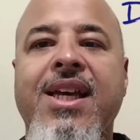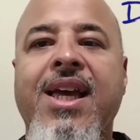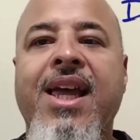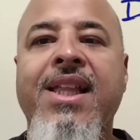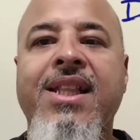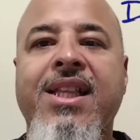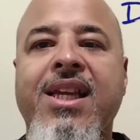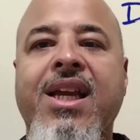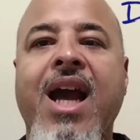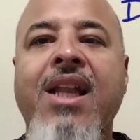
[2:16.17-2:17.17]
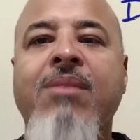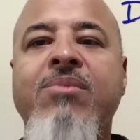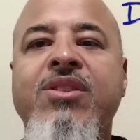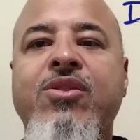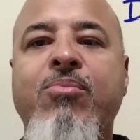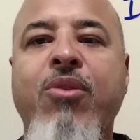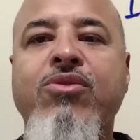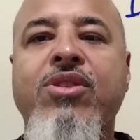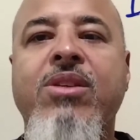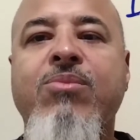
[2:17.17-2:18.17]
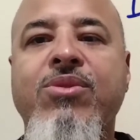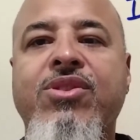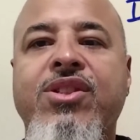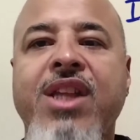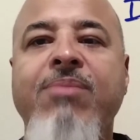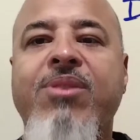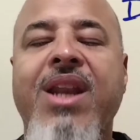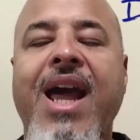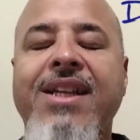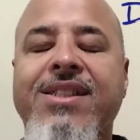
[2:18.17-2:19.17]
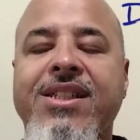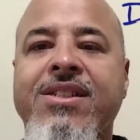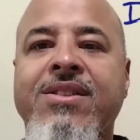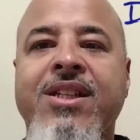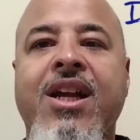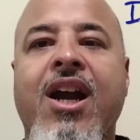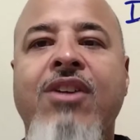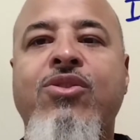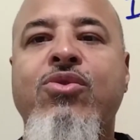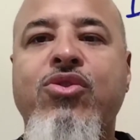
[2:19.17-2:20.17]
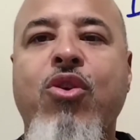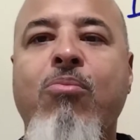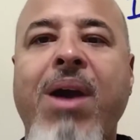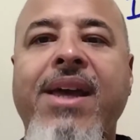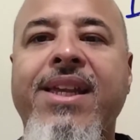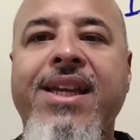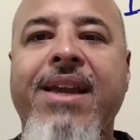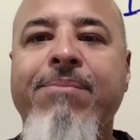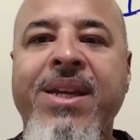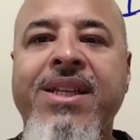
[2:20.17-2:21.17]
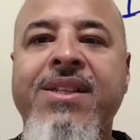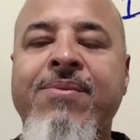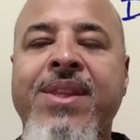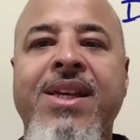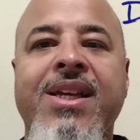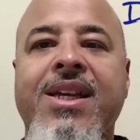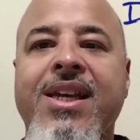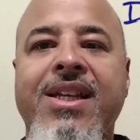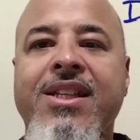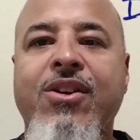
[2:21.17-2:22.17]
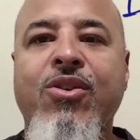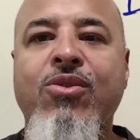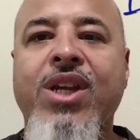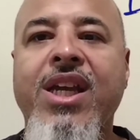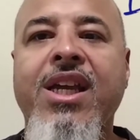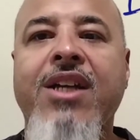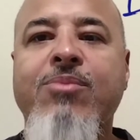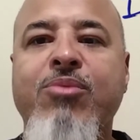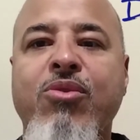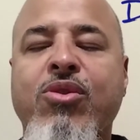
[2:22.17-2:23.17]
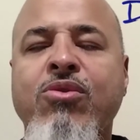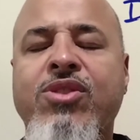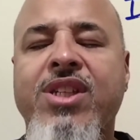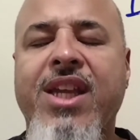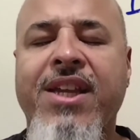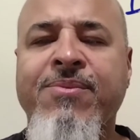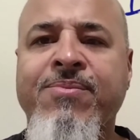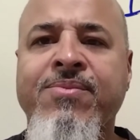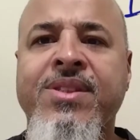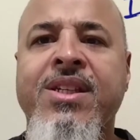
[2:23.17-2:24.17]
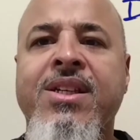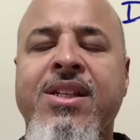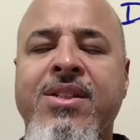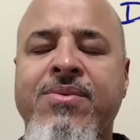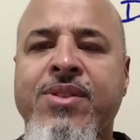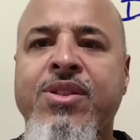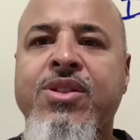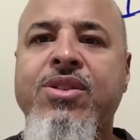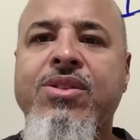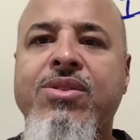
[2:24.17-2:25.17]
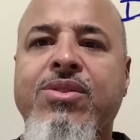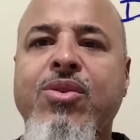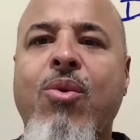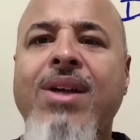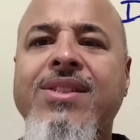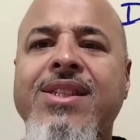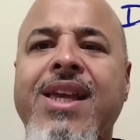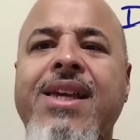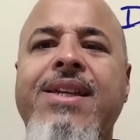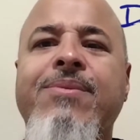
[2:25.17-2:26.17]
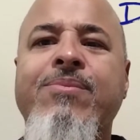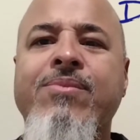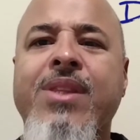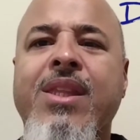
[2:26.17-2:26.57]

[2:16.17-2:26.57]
and the economy supposedly was stabilizing until Joe Biden came in and all chaos broke loose again. So I say